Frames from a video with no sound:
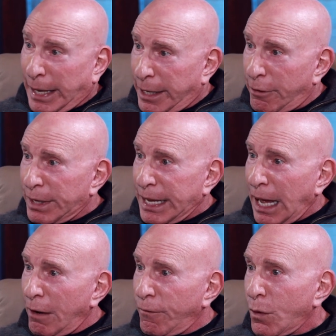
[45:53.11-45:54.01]
And here in
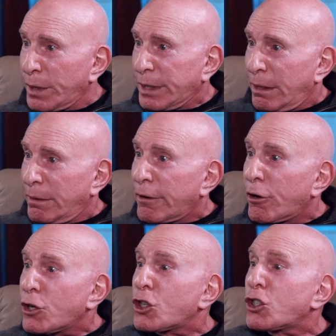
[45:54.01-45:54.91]
California,
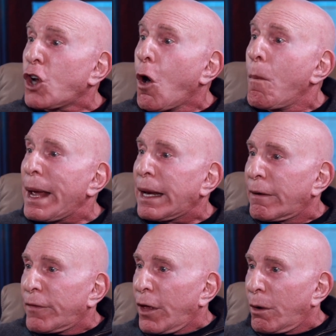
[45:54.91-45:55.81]
there are so
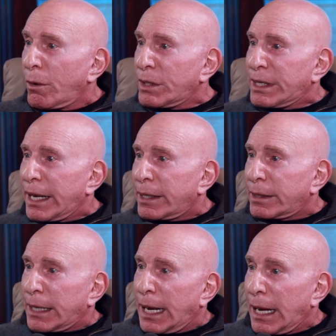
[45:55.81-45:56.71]
many of those
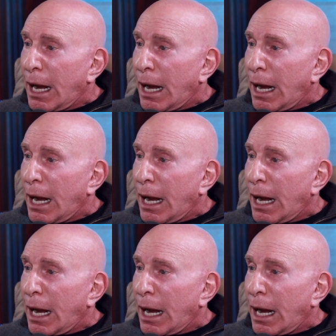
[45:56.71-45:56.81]
that uh,